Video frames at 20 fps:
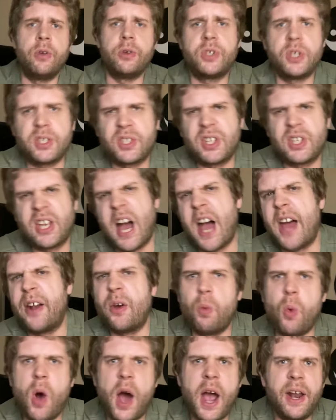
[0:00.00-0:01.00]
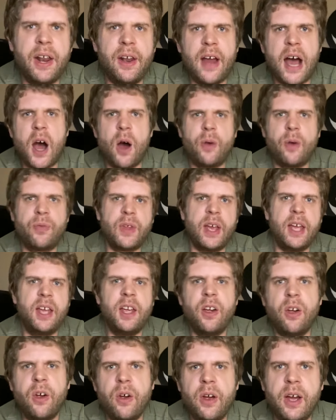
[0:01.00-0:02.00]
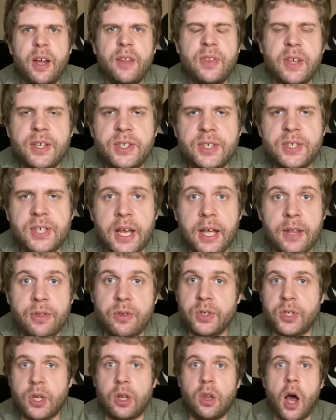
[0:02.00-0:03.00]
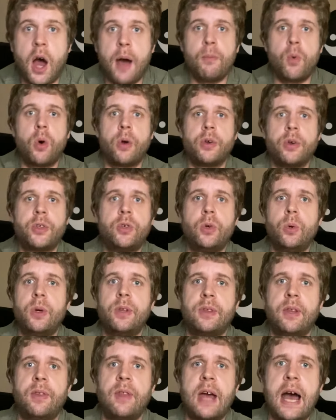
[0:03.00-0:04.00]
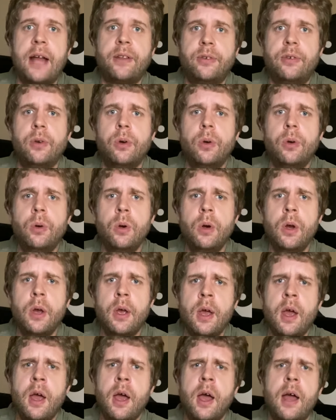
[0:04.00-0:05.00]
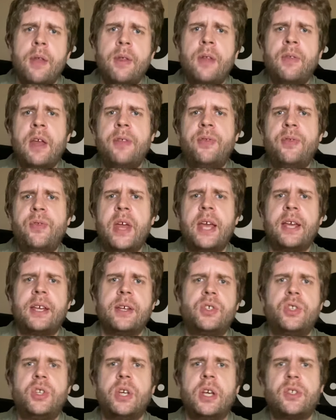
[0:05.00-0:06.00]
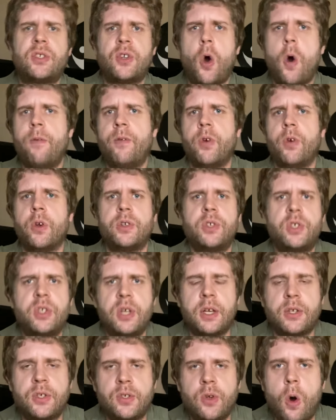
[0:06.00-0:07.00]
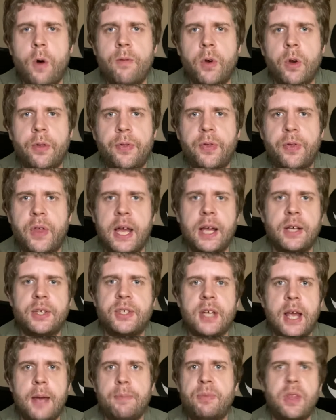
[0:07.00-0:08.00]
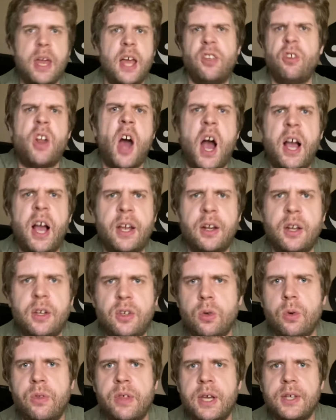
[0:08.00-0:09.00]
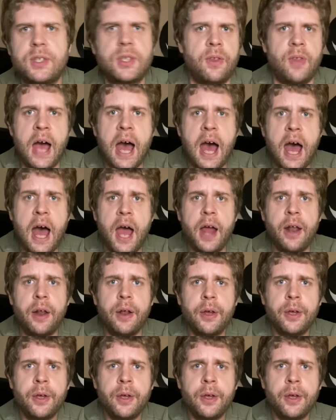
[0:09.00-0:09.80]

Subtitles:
just kind of whiting out. They hear it. They say, there's a lot more to it than that too. And then they think it's just over. Same thing, you're not going to do this and that,